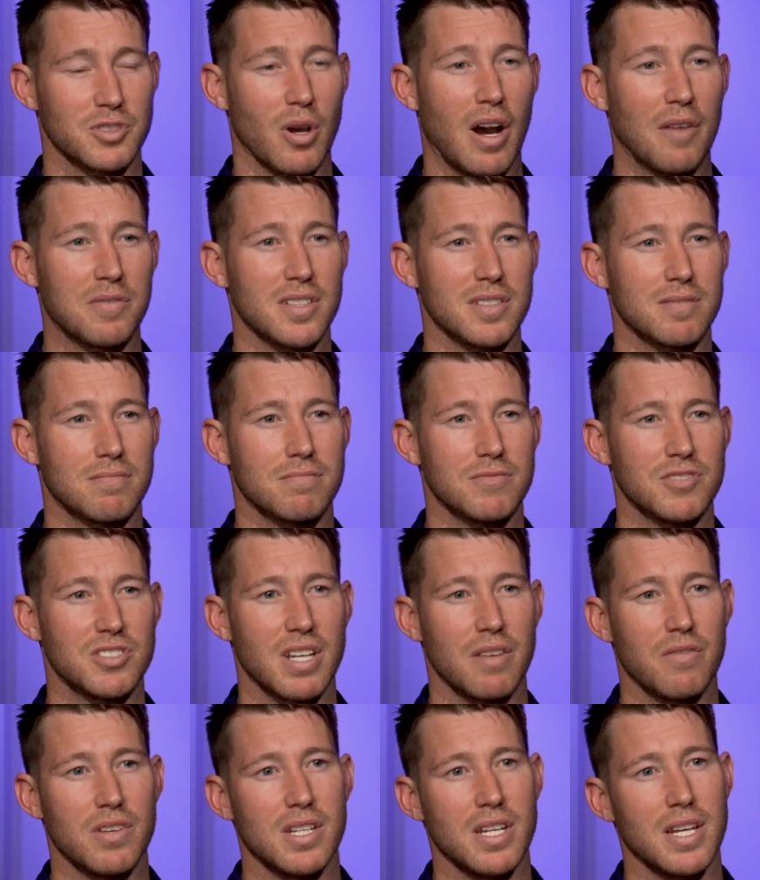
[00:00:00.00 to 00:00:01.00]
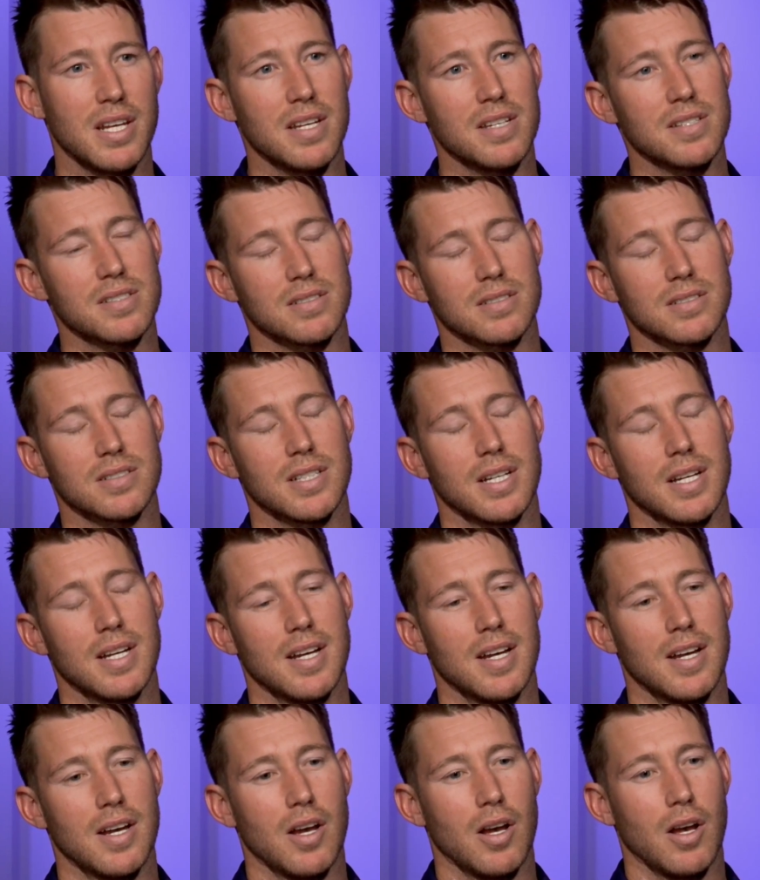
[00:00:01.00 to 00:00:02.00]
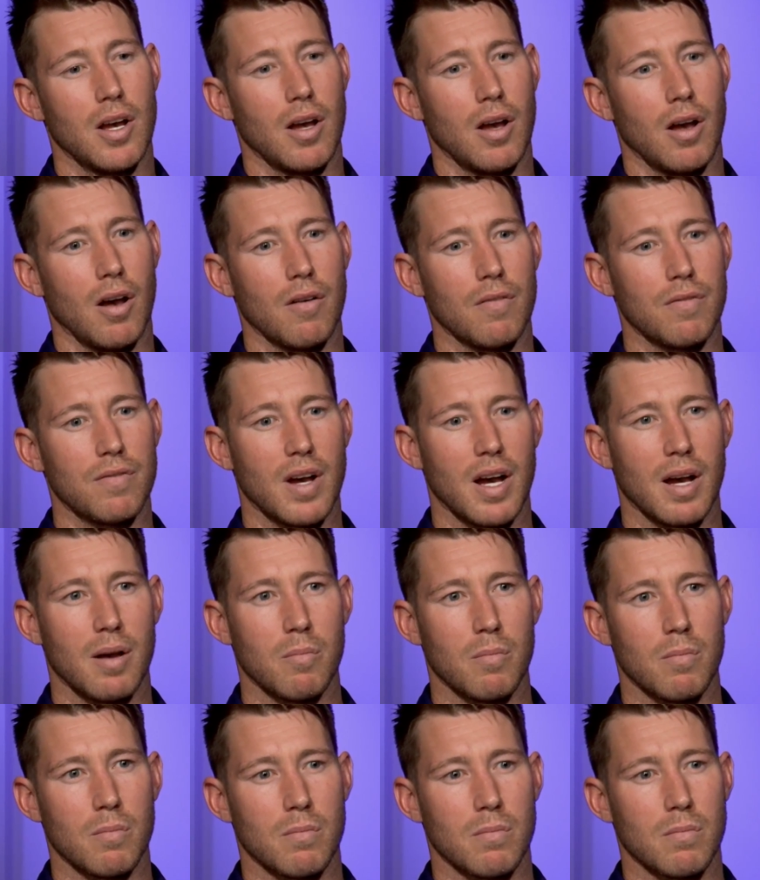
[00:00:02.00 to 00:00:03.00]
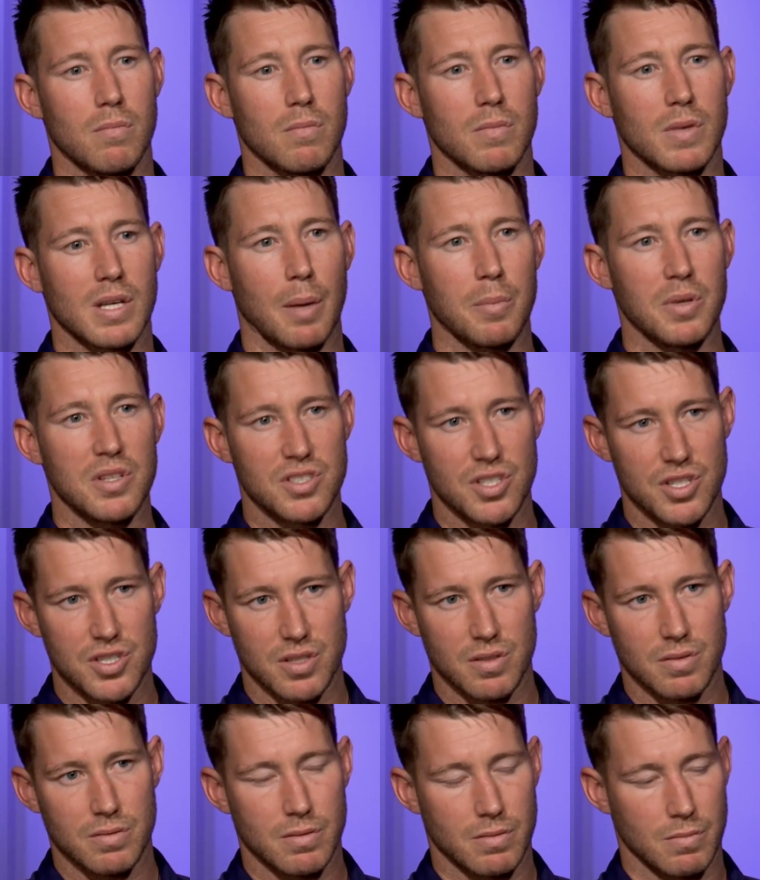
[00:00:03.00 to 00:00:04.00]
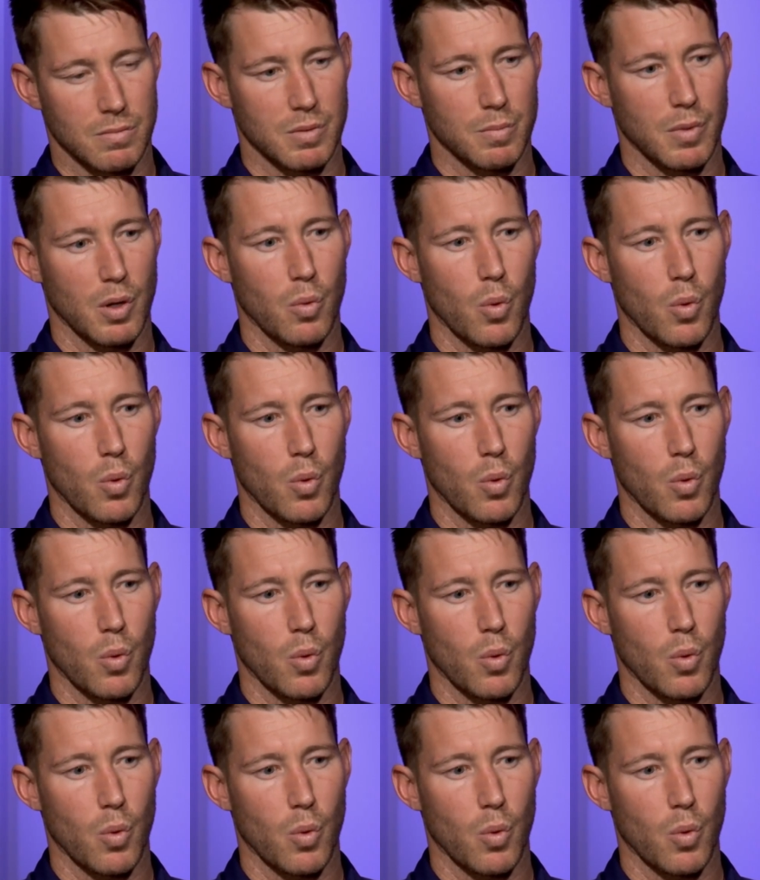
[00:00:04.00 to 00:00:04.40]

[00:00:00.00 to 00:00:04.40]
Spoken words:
So after 7 years and I've come to the decision with